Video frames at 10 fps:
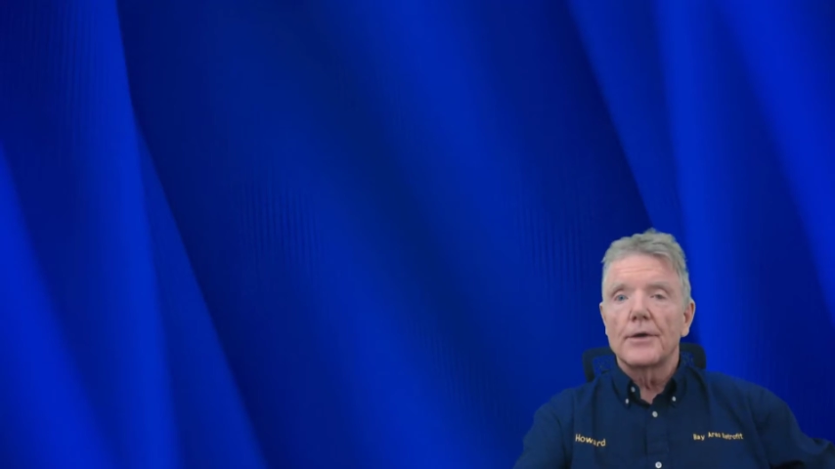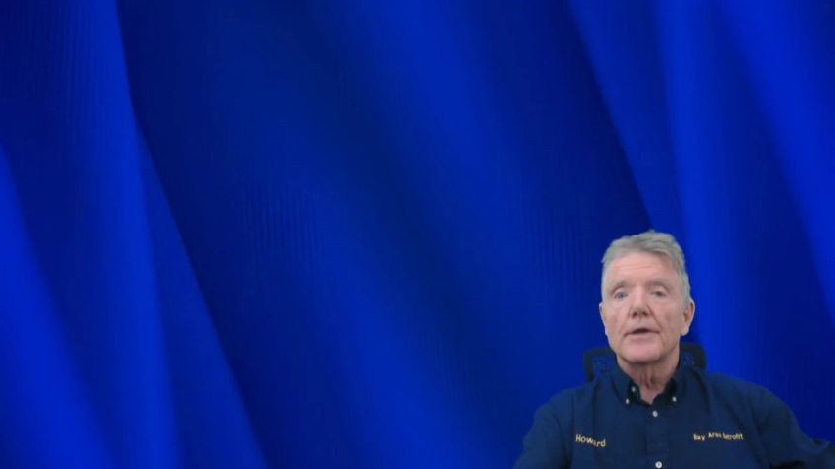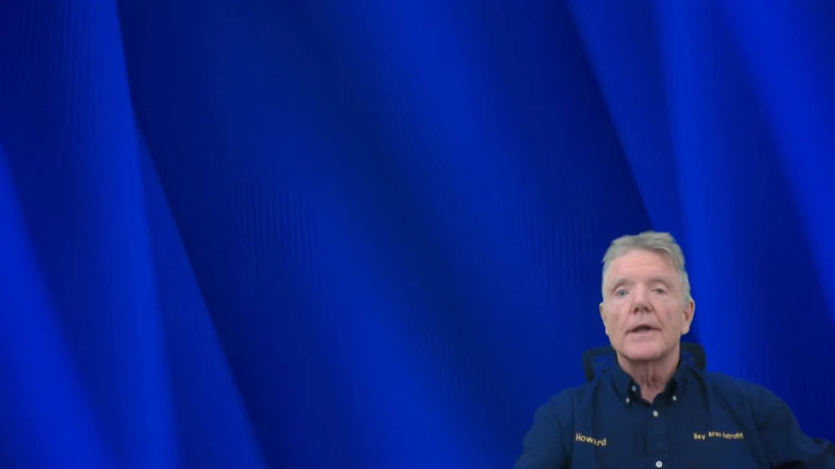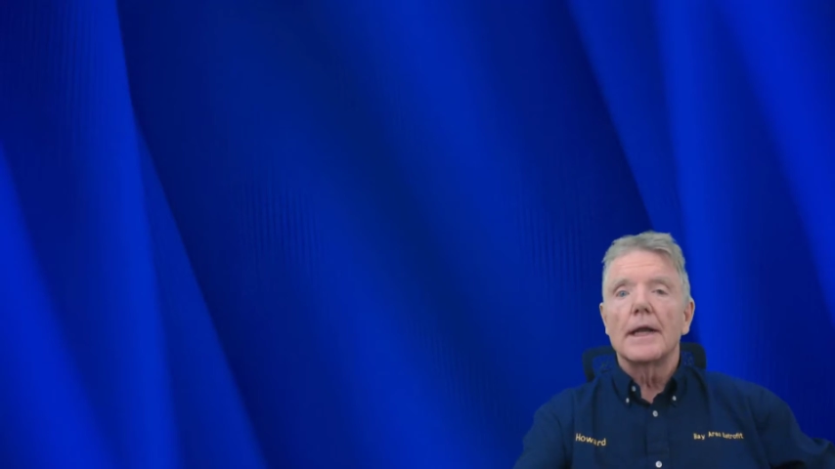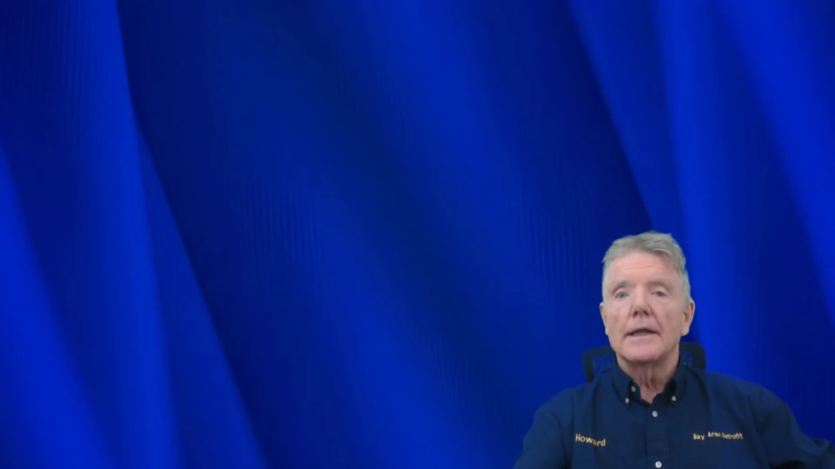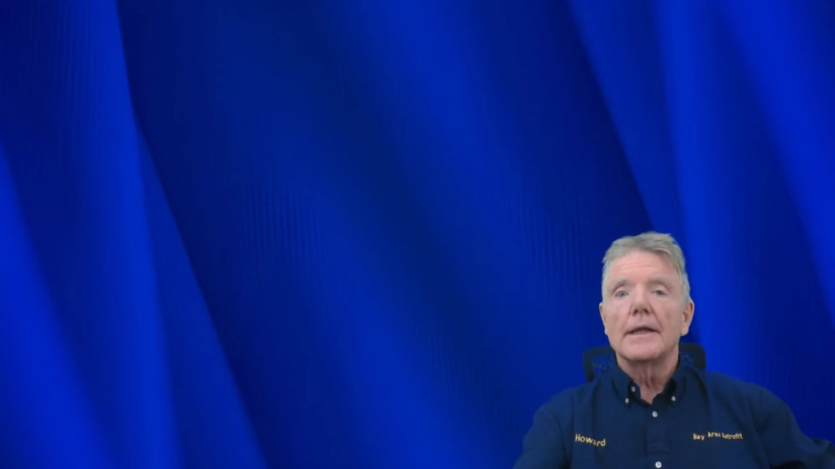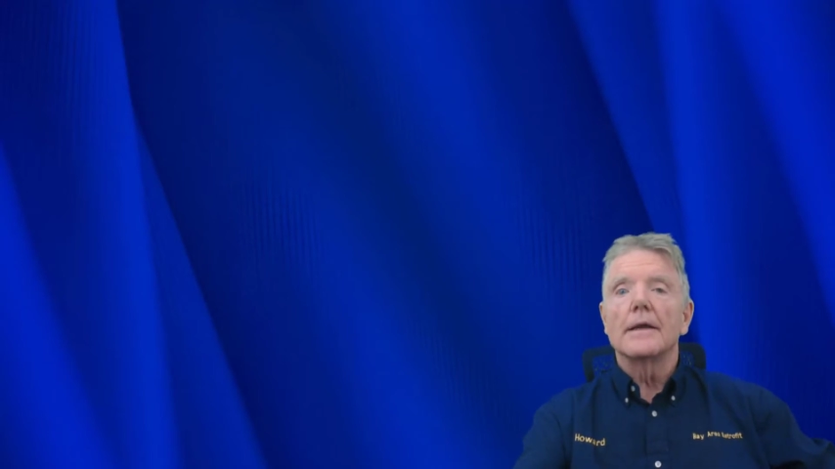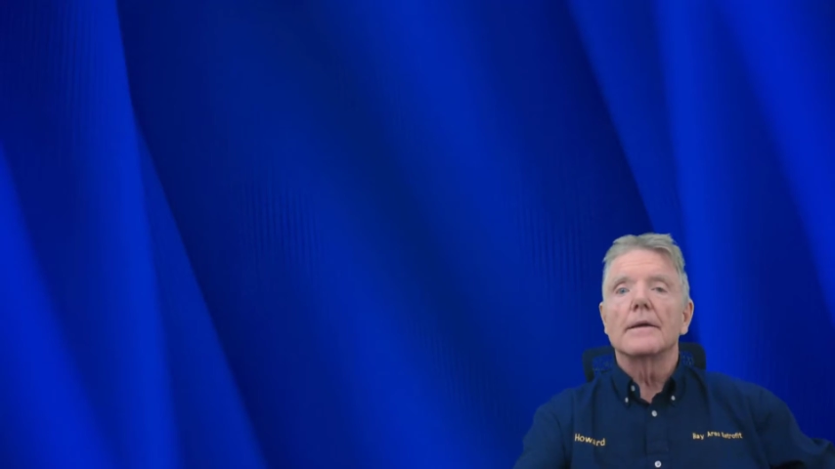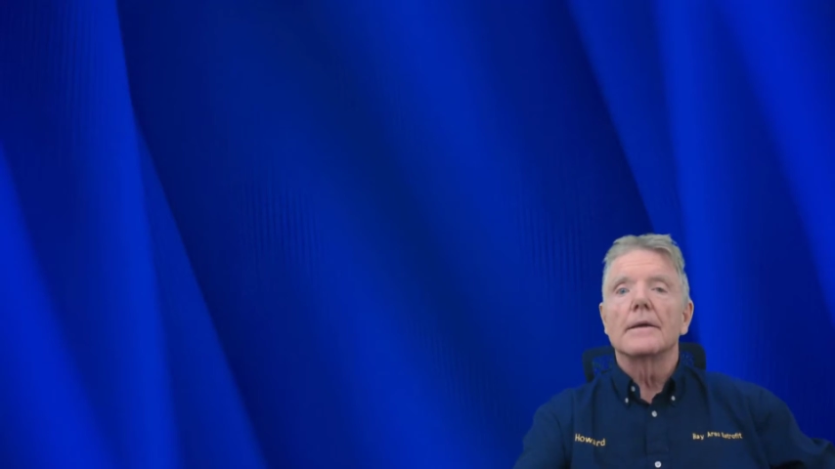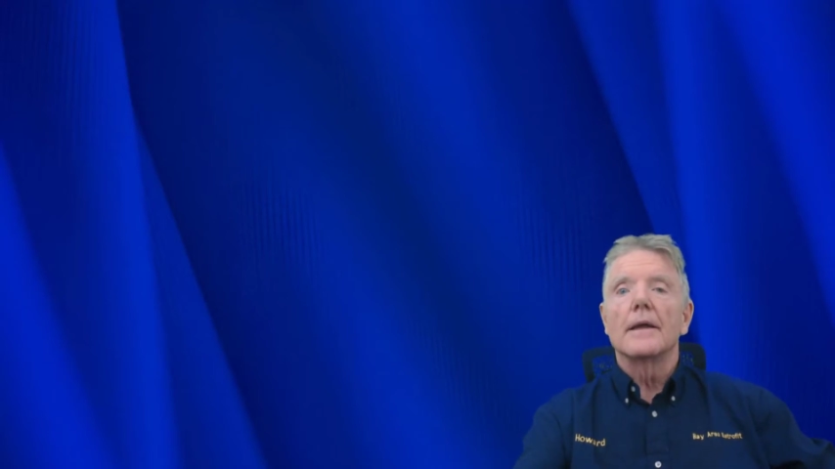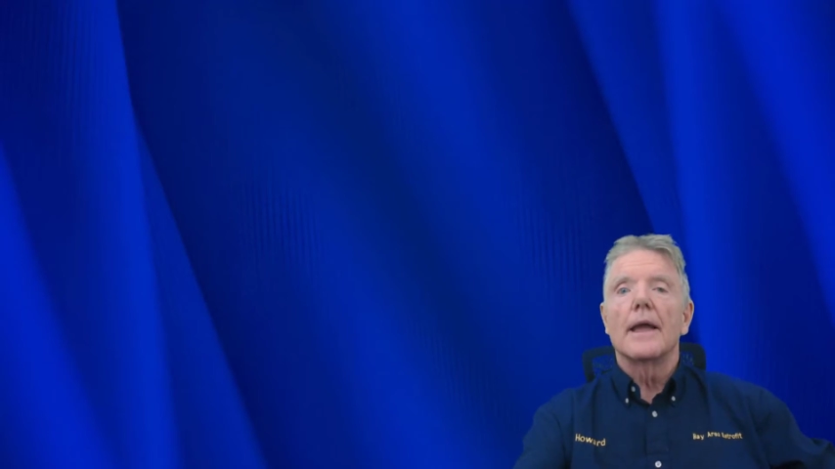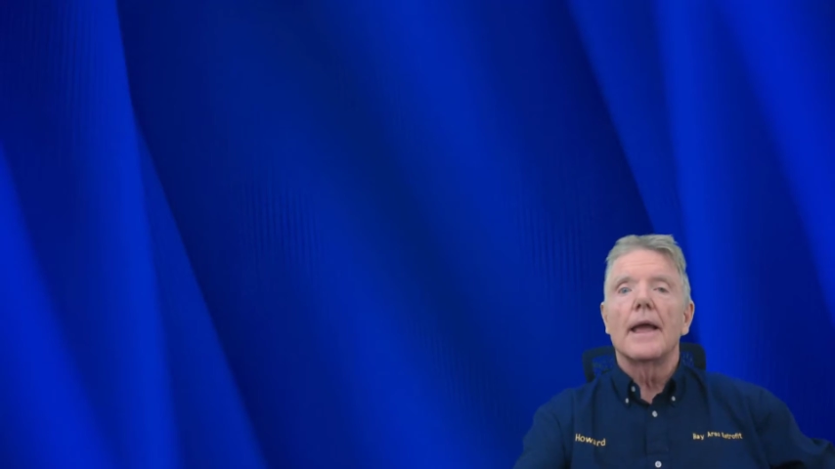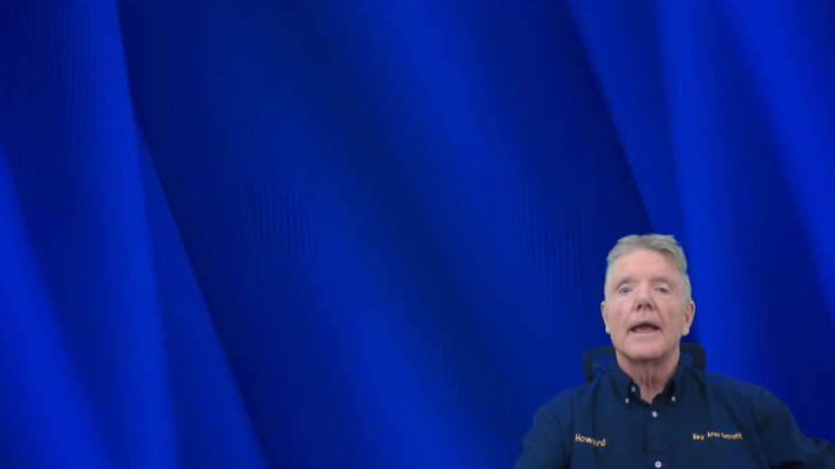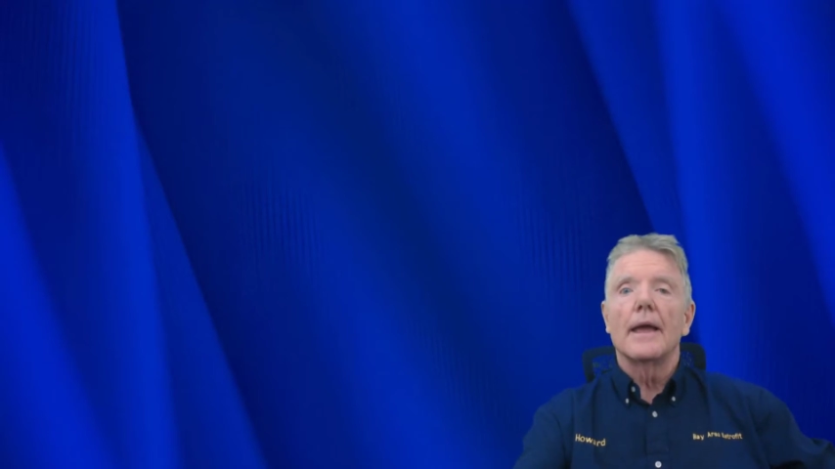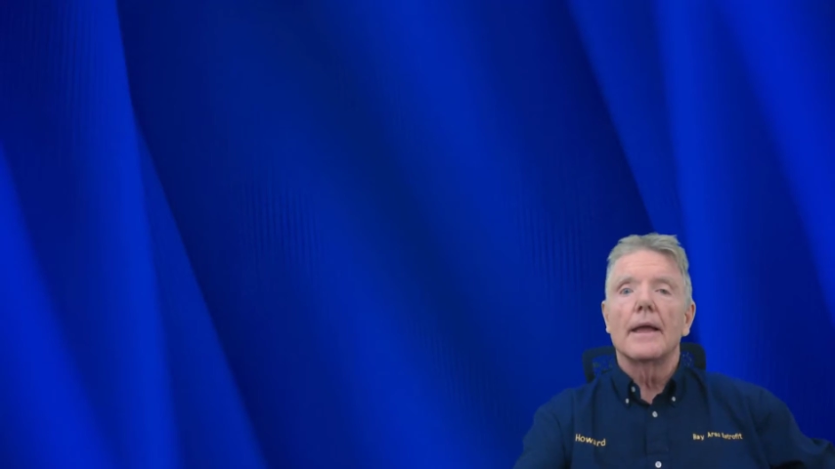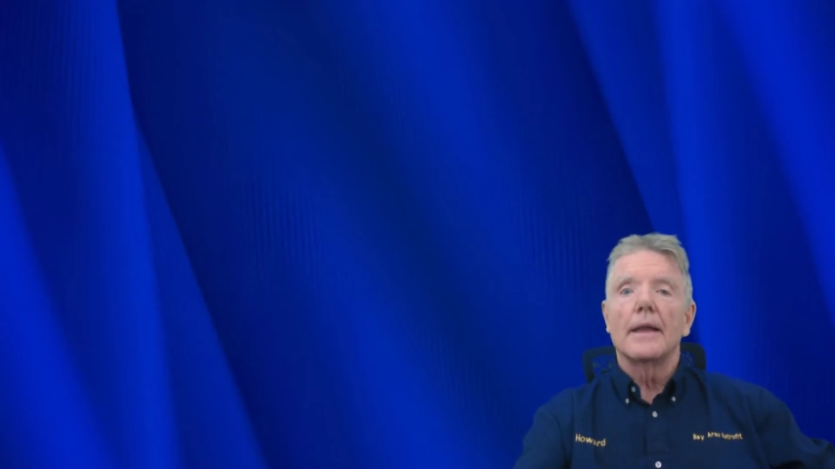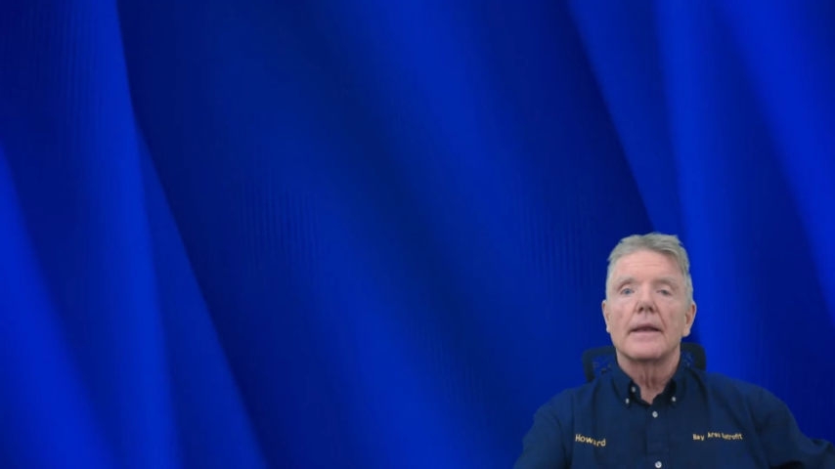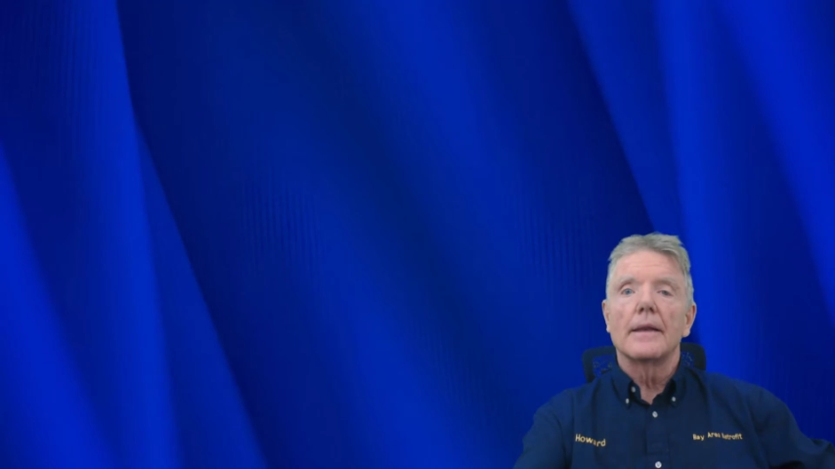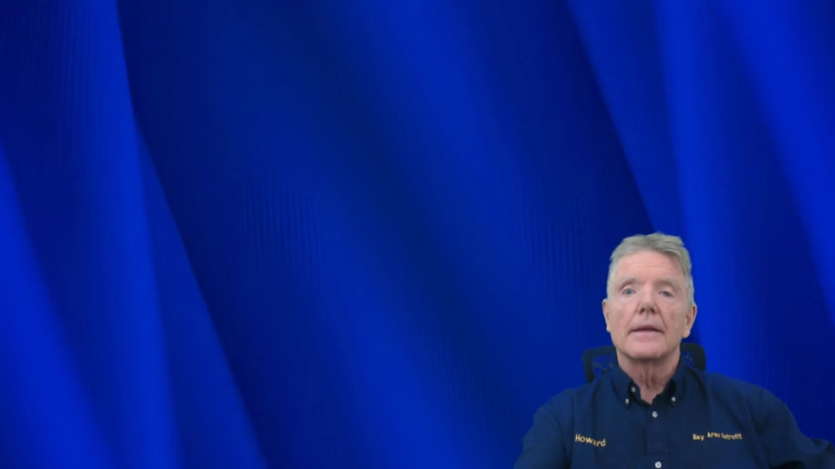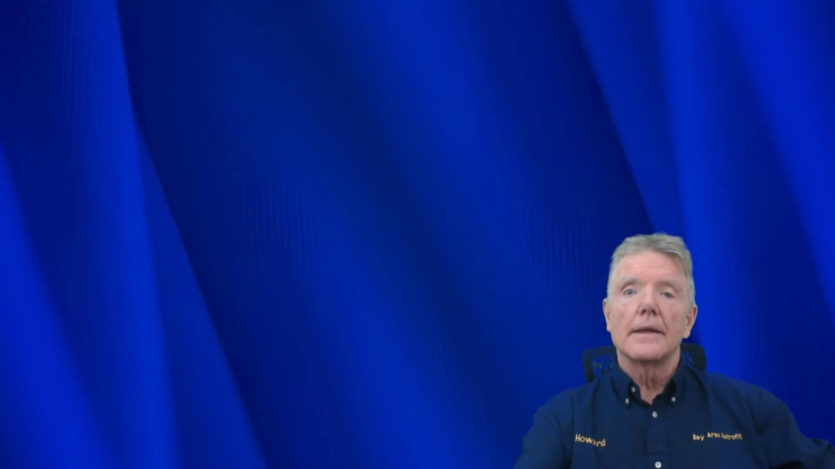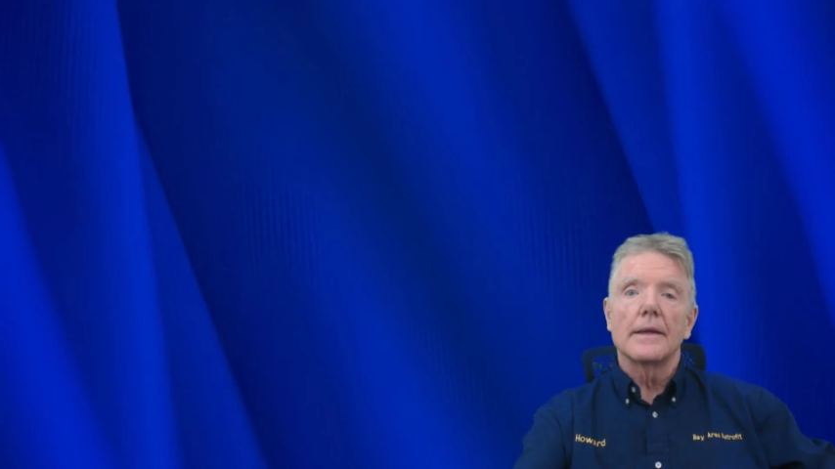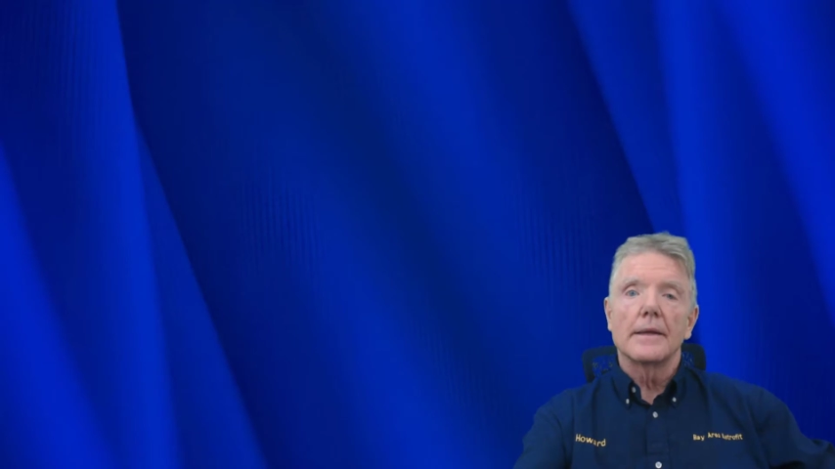a pretty good idea. And